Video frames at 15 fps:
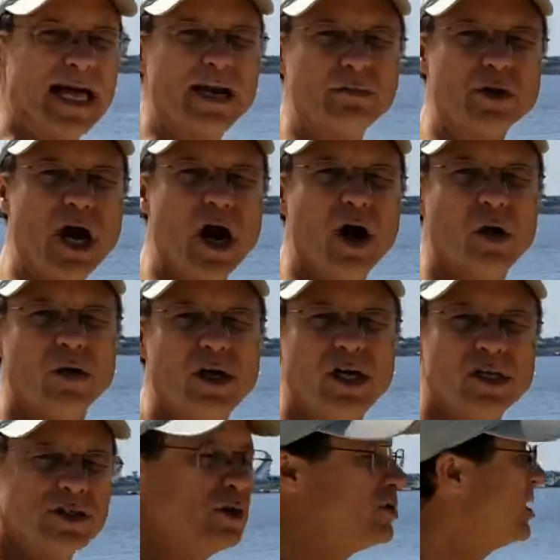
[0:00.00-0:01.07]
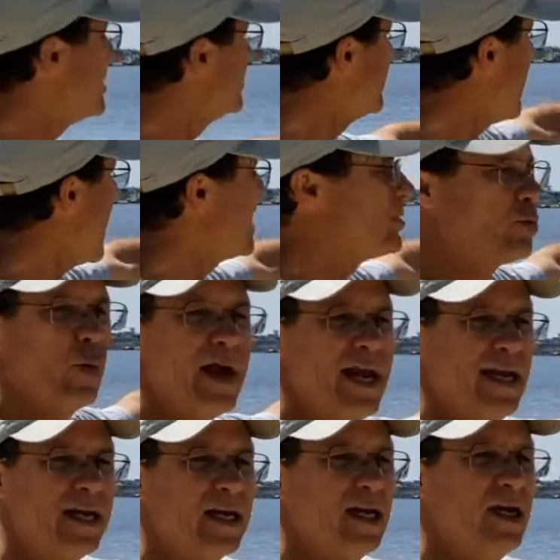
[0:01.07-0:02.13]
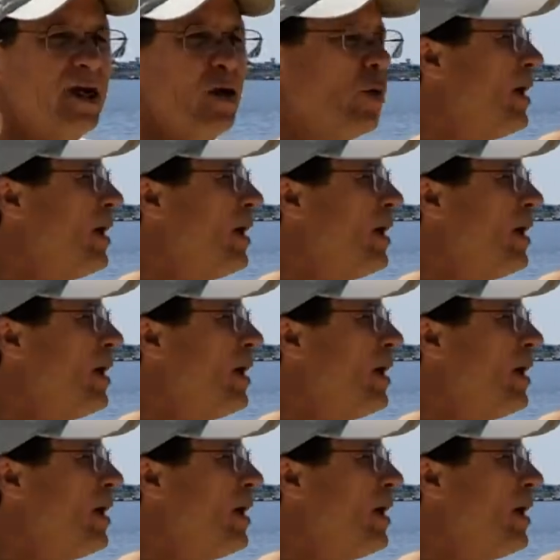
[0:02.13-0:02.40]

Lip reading: them go. So just last week, we